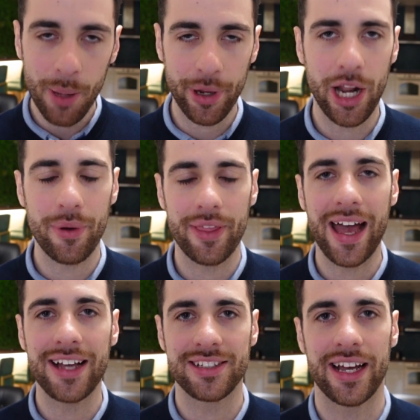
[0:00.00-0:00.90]
But anyway,
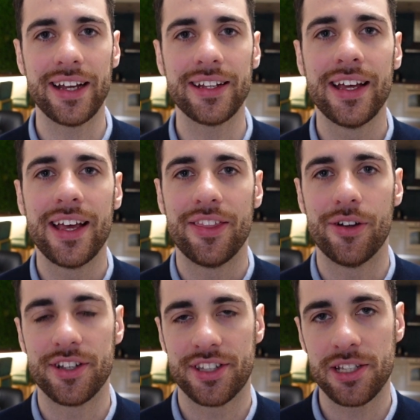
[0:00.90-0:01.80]
that aside,
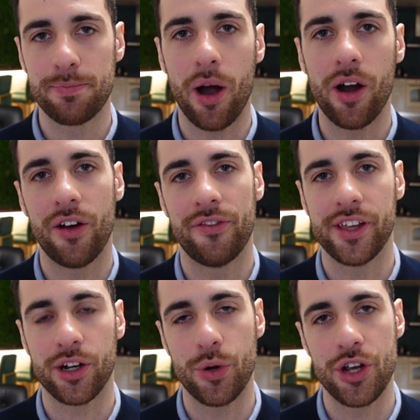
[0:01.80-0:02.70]
there is this part of
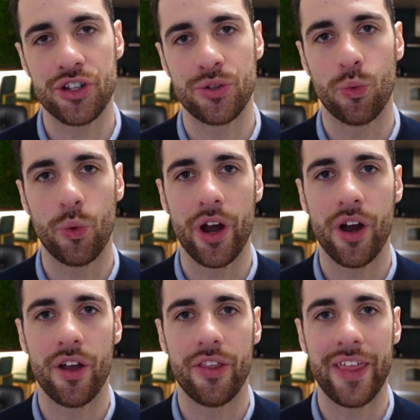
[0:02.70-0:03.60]
the equation where